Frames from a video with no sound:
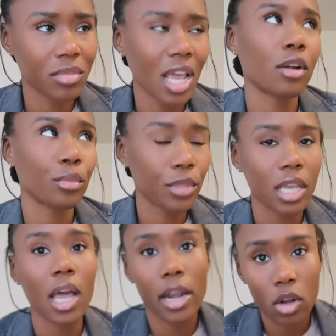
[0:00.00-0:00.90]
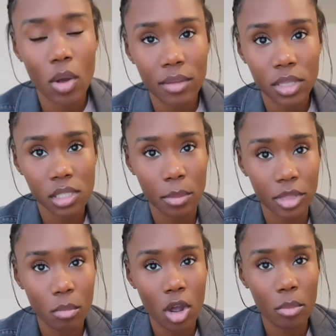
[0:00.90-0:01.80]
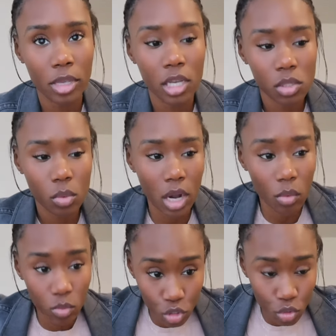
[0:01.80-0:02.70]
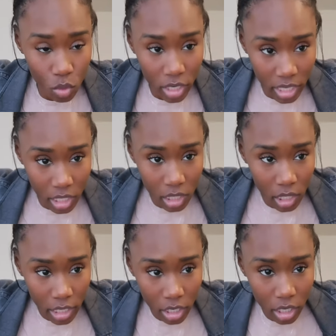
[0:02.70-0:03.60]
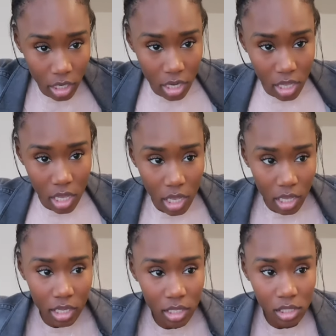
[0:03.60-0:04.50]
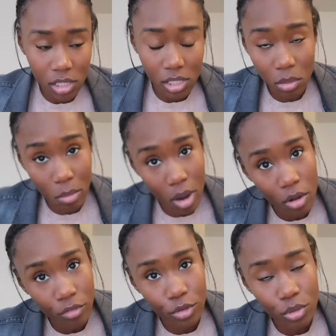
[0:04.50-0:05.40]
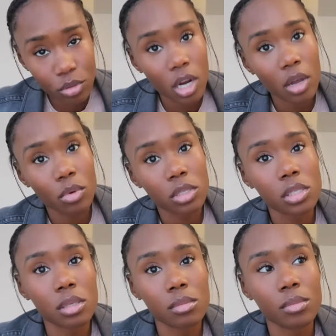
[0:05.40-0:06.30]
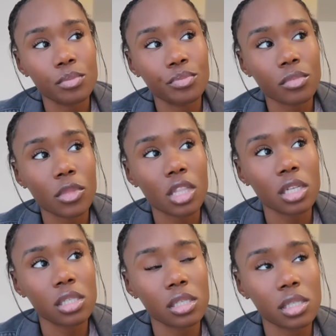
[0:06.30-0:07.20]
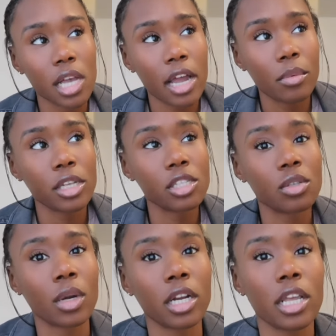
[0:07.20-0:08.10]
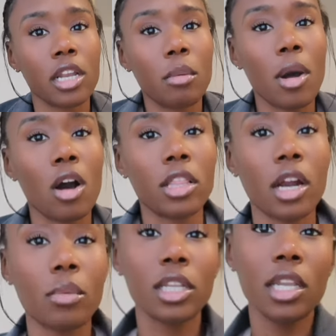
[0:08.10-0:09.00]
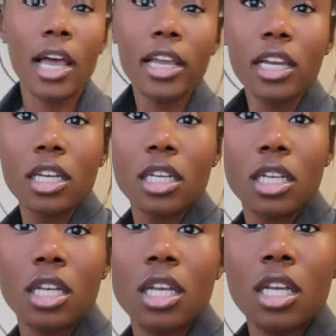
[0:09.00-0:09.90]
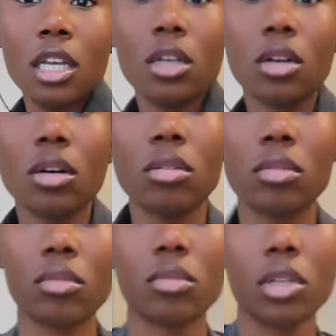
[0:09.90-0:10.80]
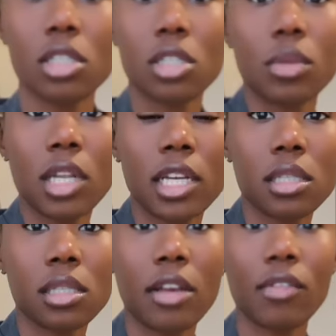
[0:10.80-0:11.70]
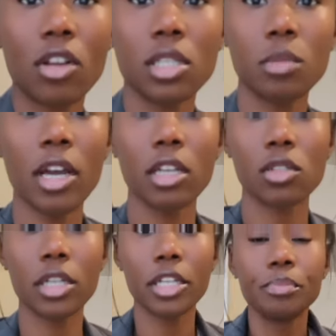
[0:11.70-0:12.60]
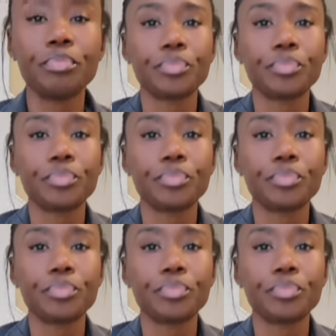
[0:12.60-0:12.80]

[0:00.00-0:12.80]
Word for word: I don't think, I know I have to stop at the mall, because what I do want to eat later is some mall food. I want some, there's this Thai restaurant in the mall that I really like. Oh, I just realized I have all these pockets right here.